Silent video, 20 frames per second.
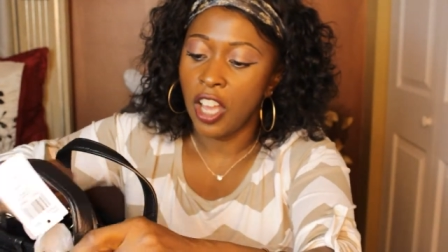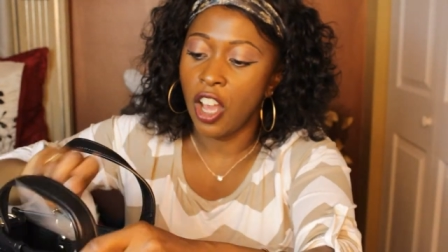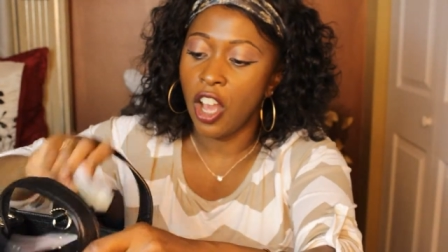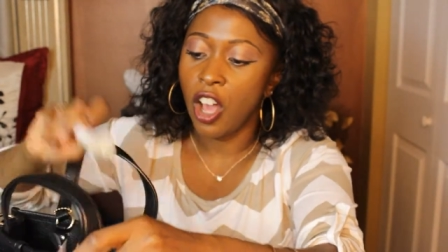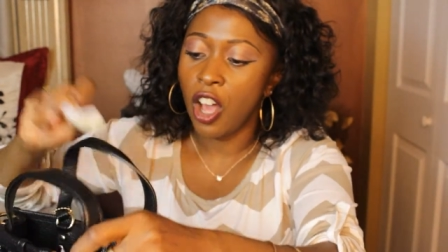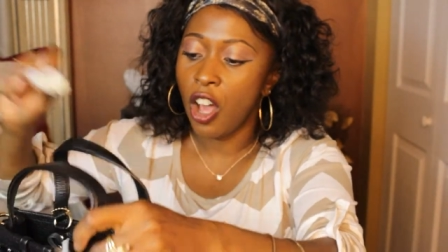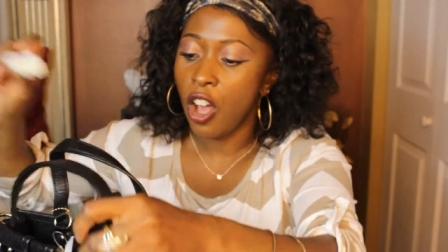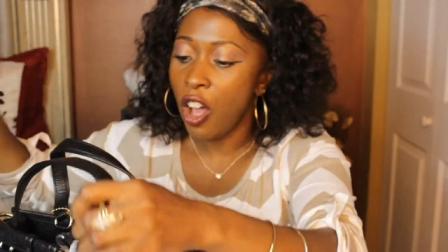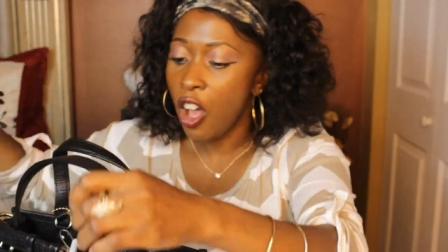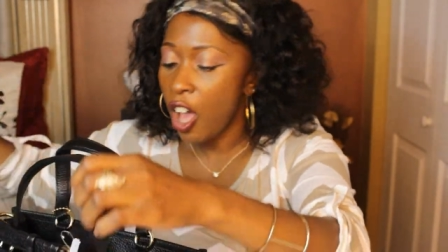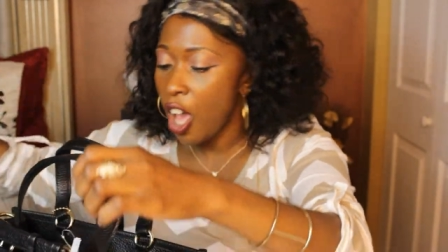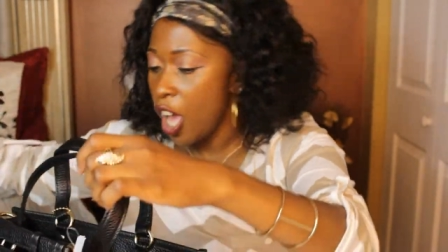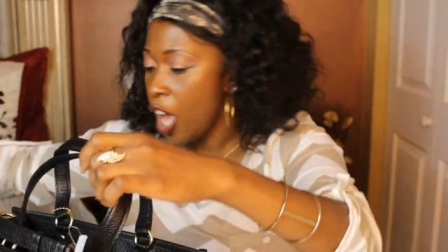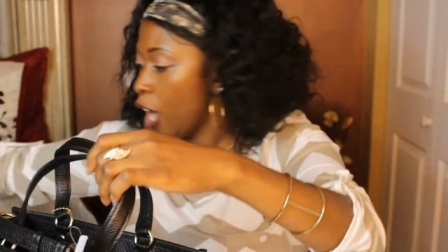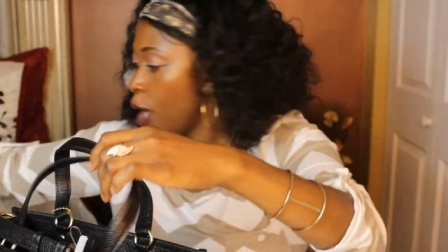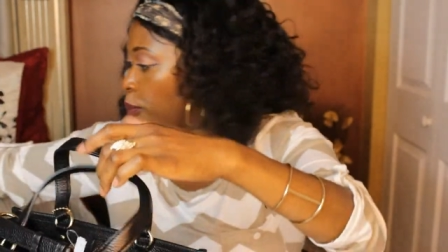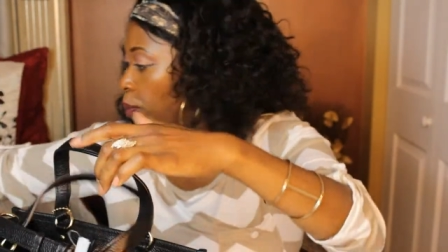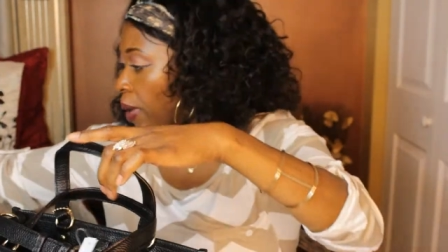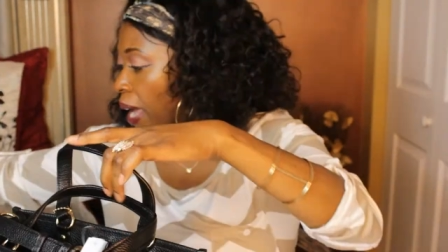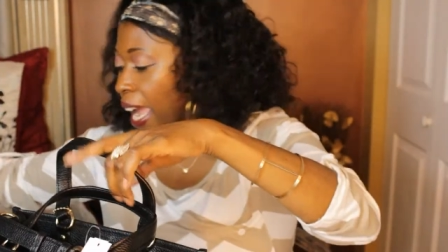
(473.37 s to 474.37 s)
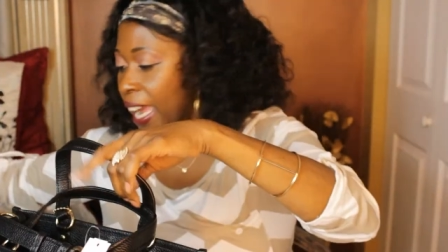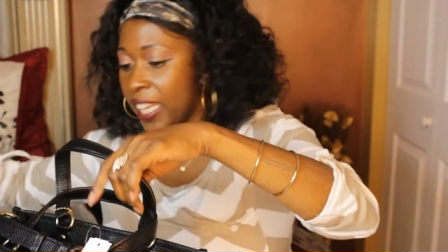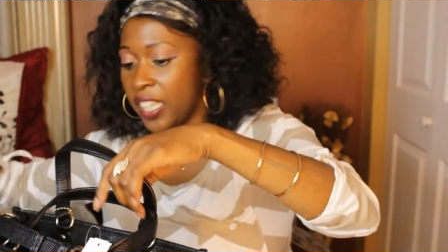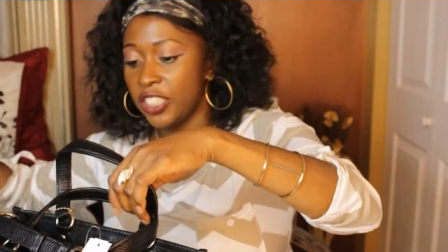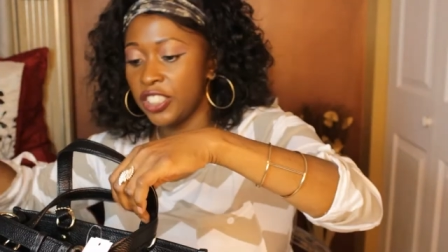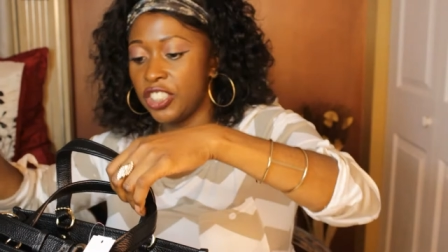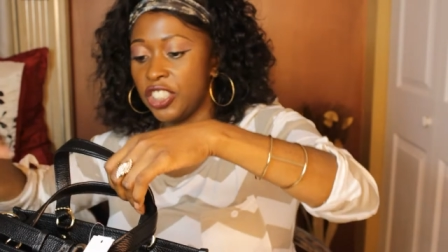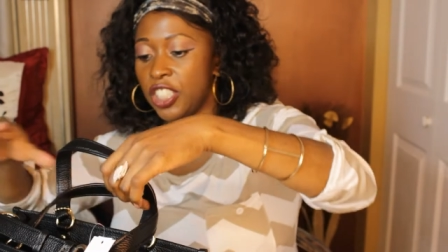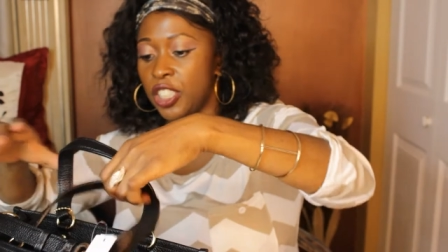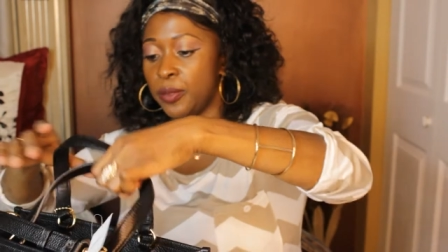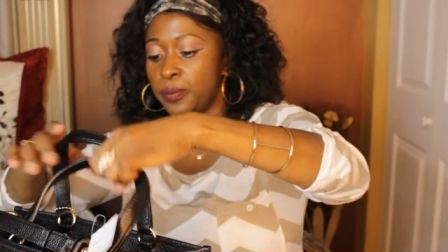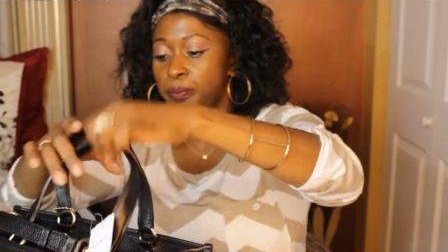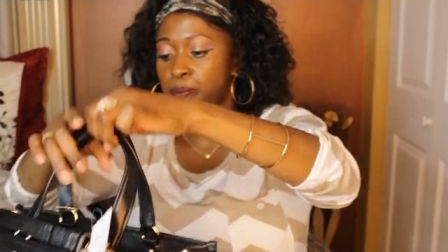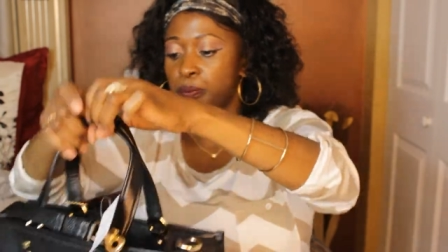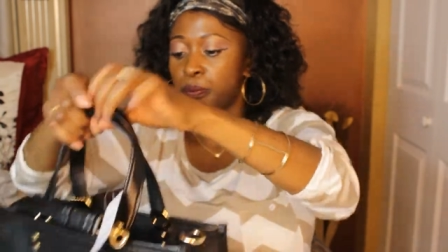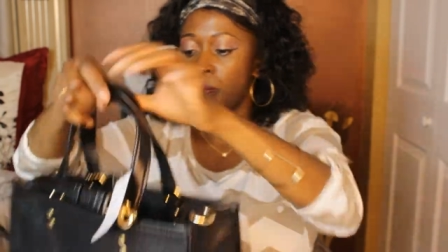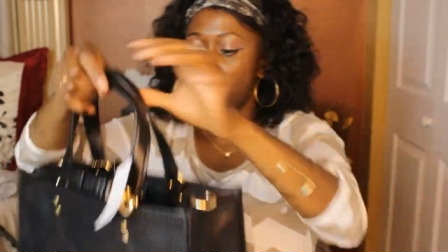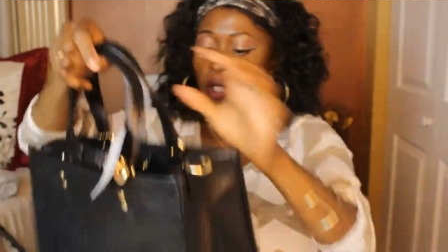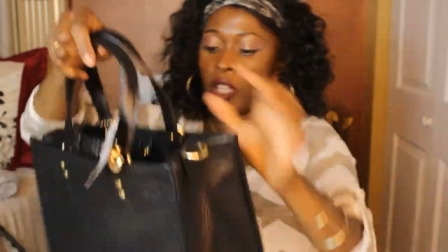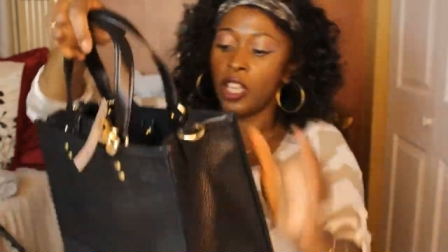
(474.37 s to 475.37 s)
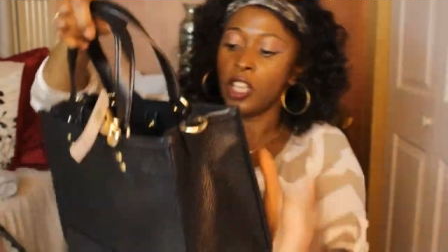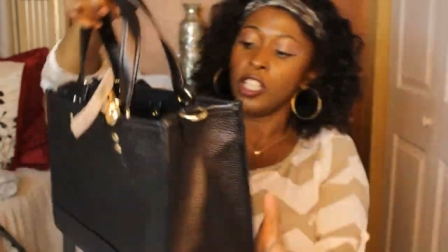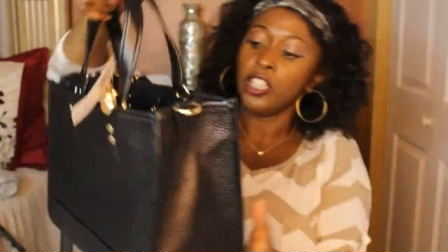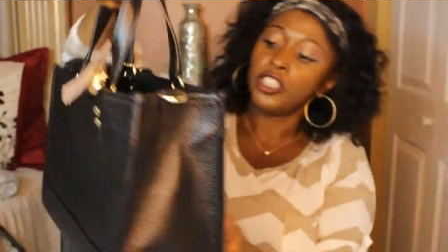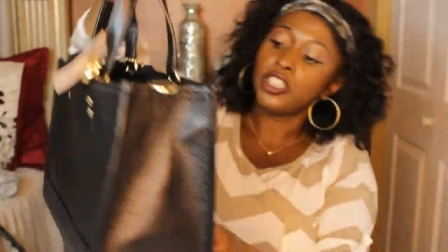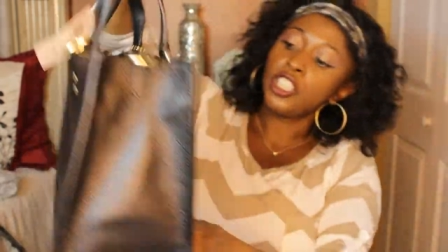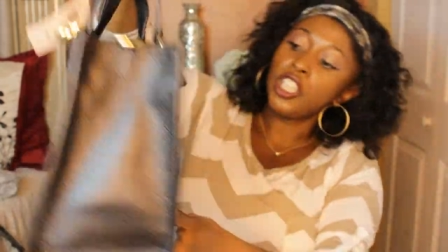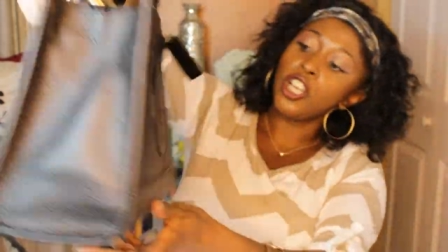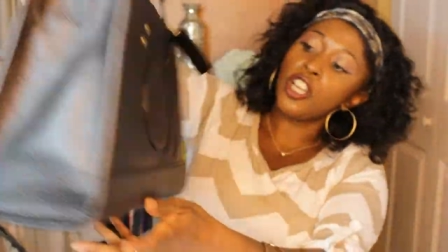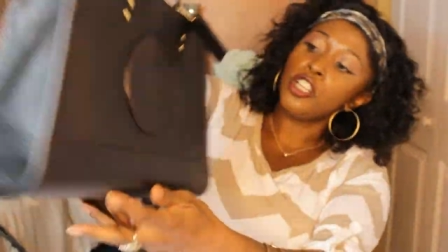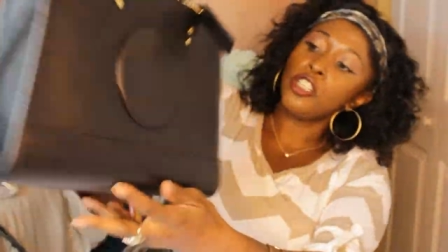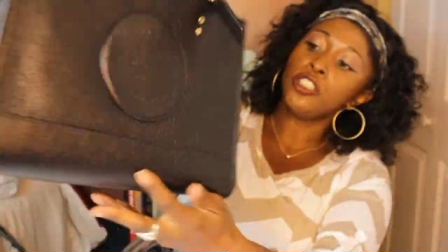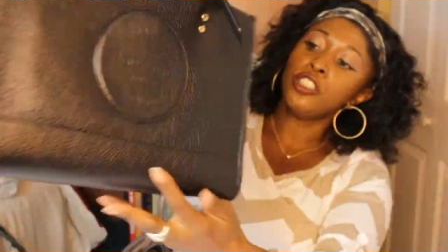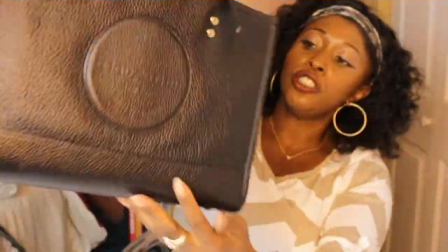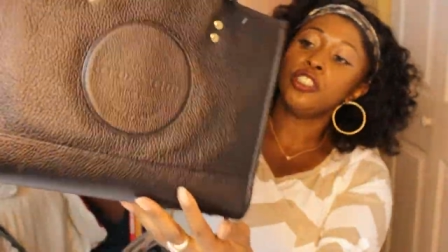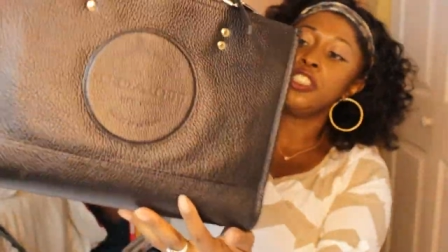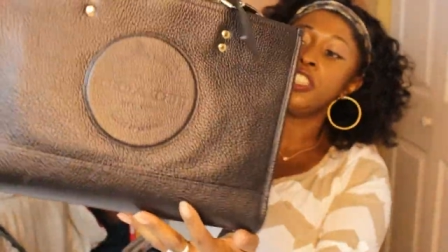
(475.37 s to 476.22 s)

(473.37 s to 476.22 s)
uh, all her packaging. So